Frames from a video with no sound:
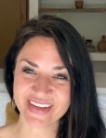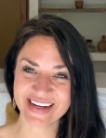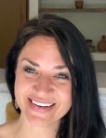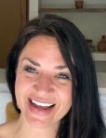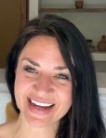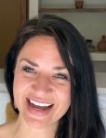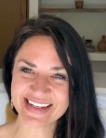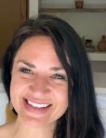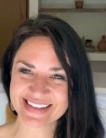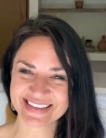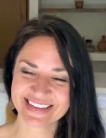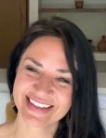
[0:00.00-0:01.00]
Okay, guys?
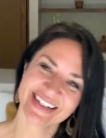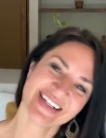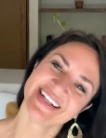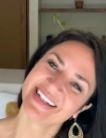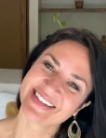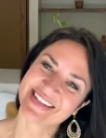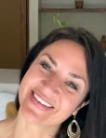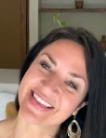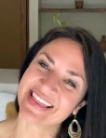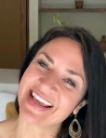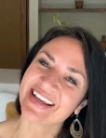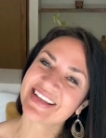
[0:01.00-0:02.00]
So
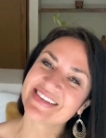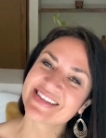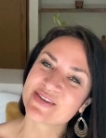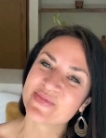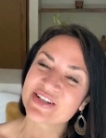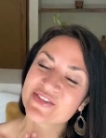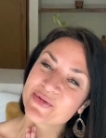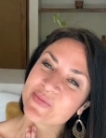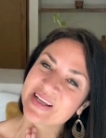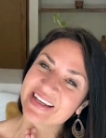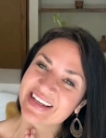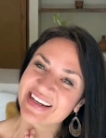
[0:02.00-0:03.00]
thank you so much for
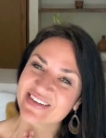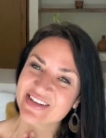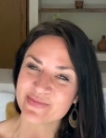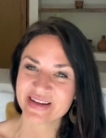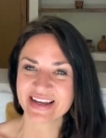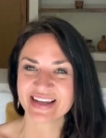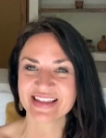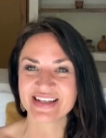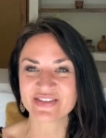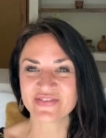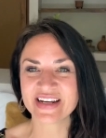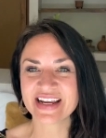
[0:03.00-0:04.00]
being here with me in
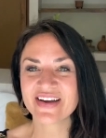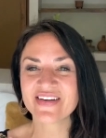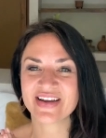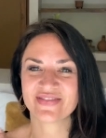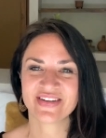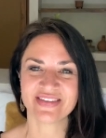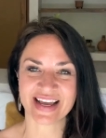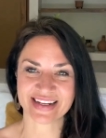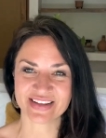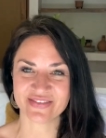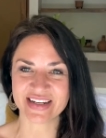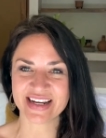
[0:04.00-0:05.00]
this video. If you like
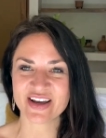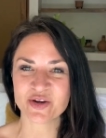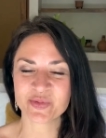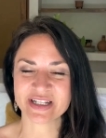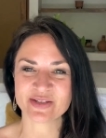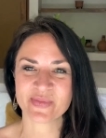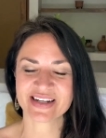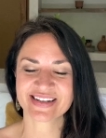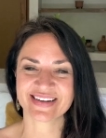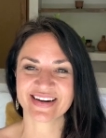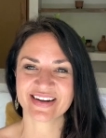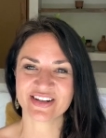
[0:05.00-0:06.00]
the video, please make
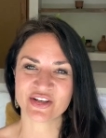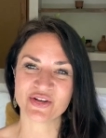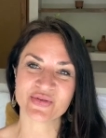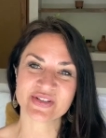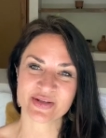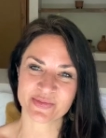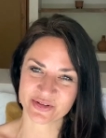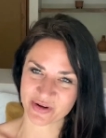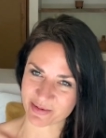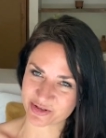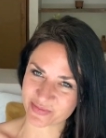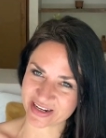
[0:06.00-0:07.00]
sure you
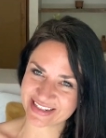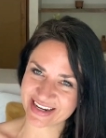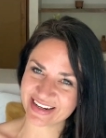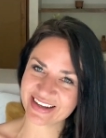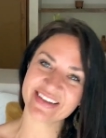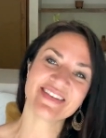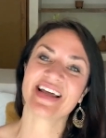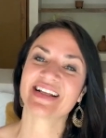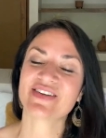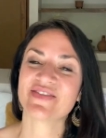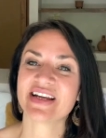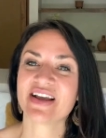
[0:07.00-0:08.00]
subscribe to my channel, you like
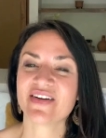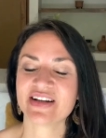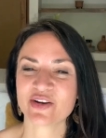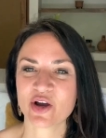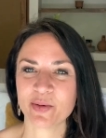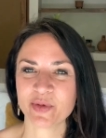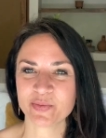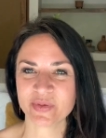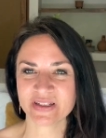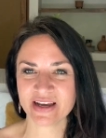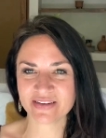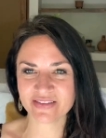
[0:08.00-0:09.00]
the video, and you comment
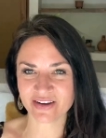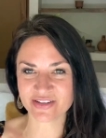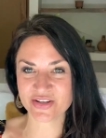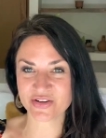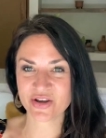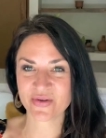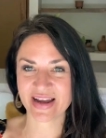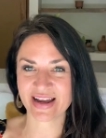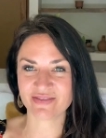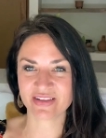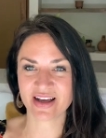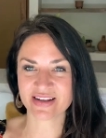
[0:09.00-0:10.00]
below. Also know I have
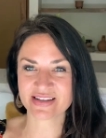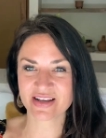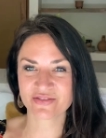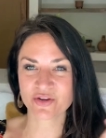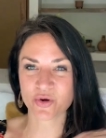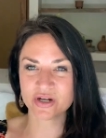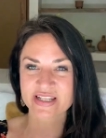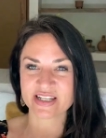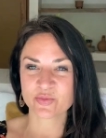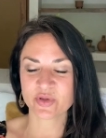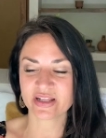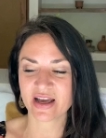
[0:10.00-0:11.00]
lots of courses
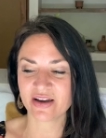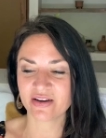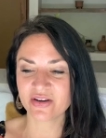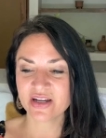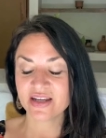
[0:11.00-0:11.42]
below.